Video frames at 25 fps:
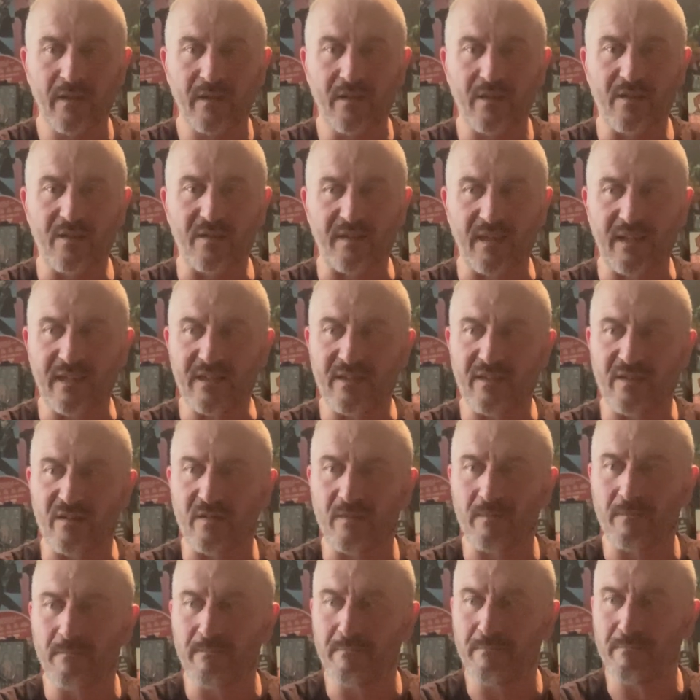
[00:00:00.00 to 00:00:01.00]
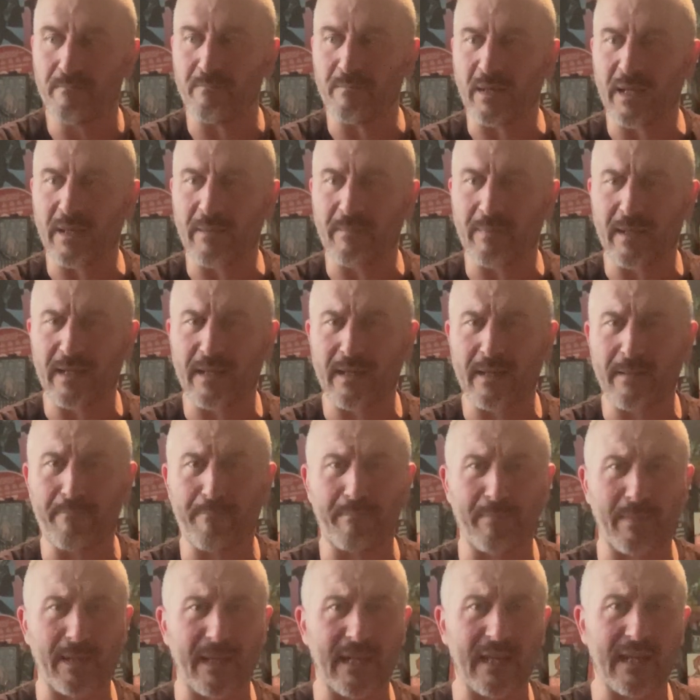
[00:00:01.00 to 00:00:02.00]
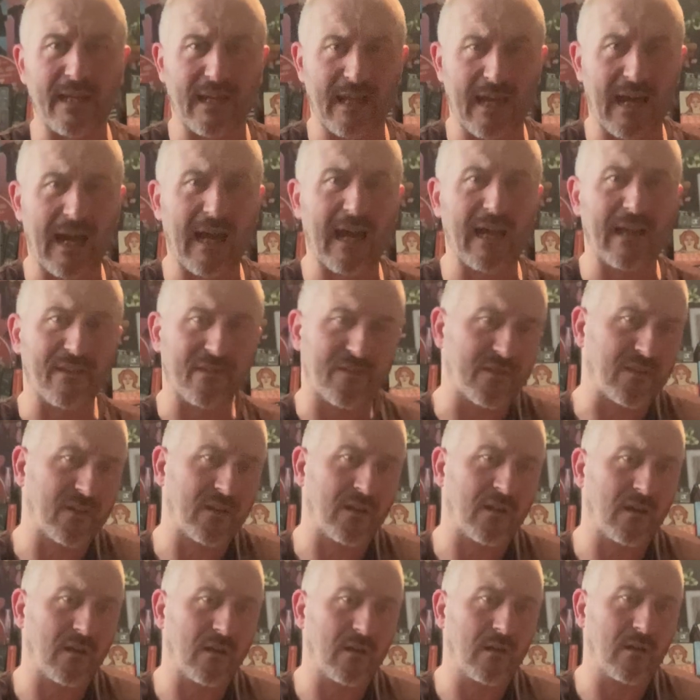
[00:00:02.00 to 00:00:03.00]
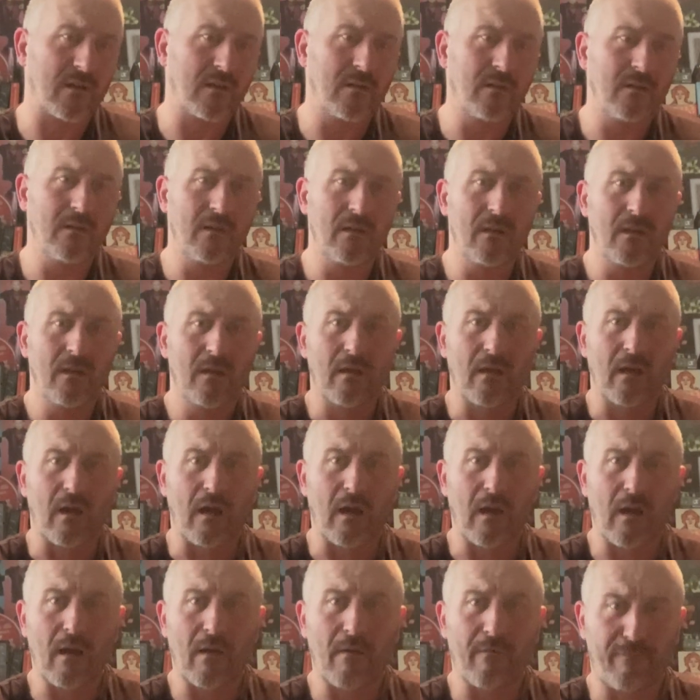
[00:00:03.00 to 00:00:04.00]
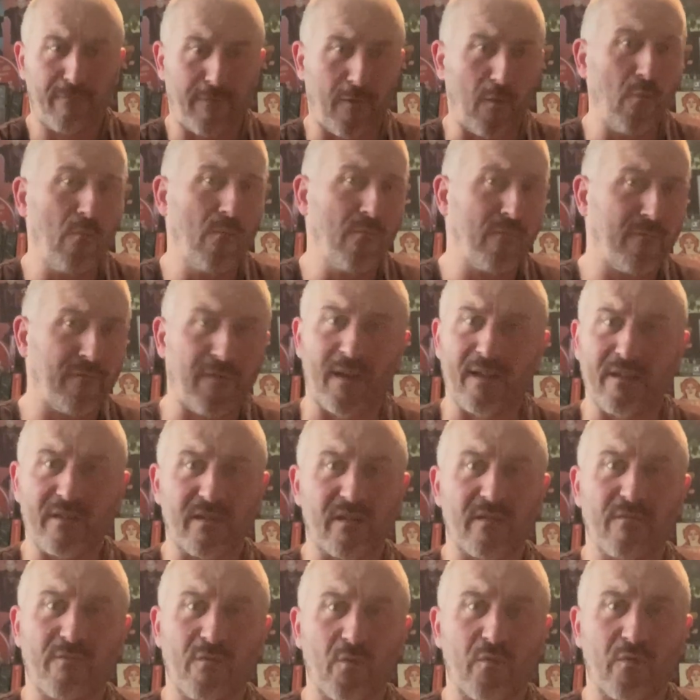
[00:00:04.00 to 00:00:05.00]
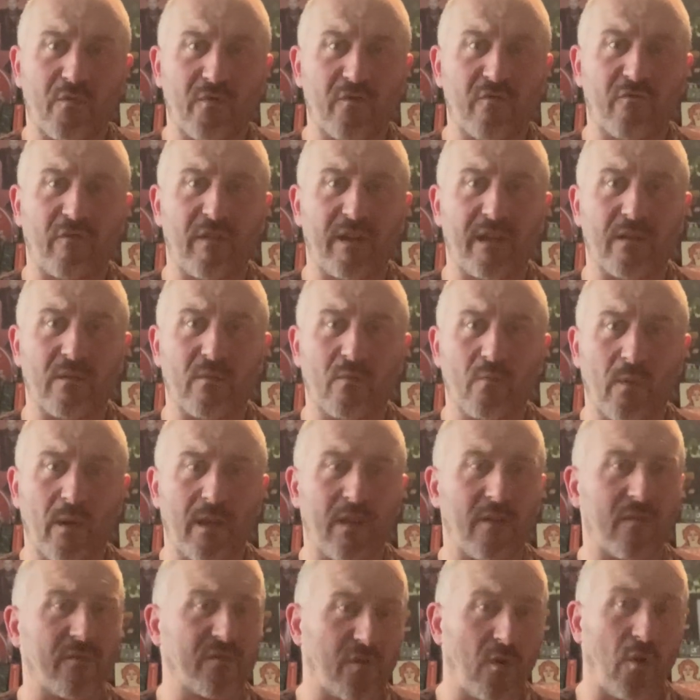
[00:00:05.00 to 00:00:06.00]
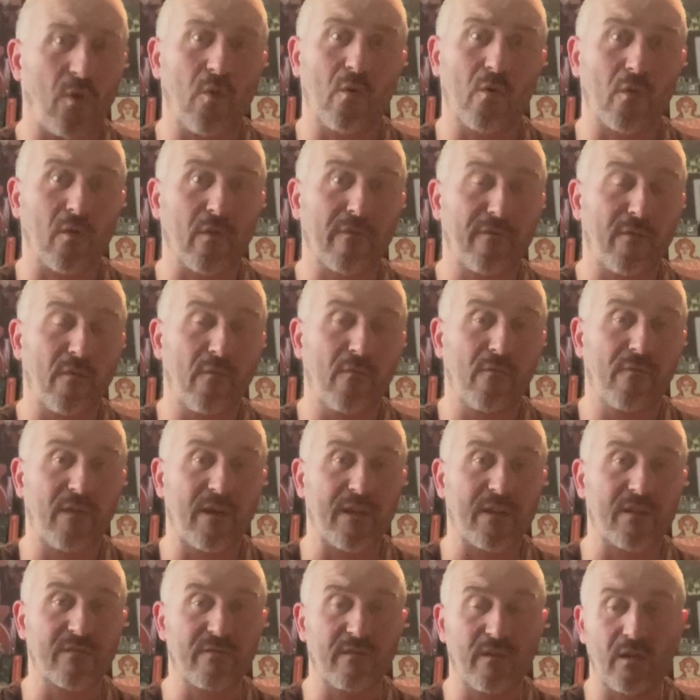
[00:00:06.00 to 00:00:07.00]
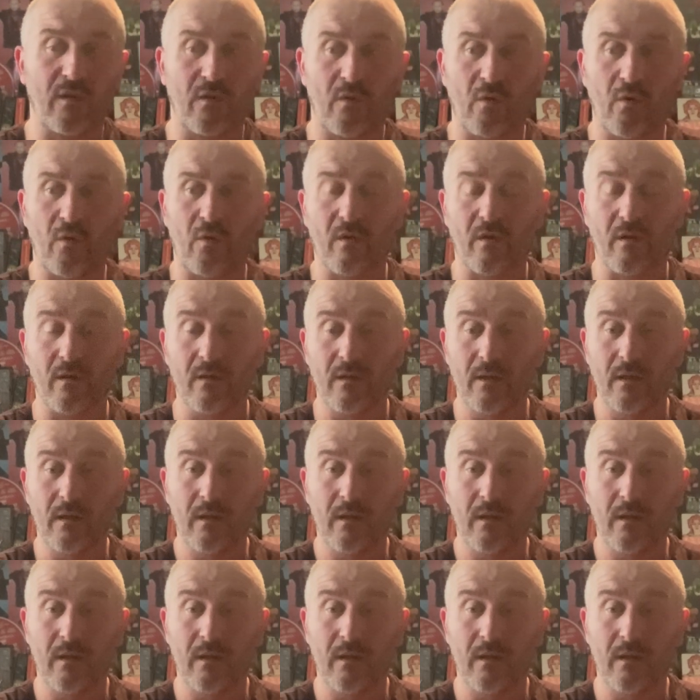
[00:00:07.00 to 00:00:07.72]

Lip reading: since maybe being at a film festival screen, whether it's a horror film festival or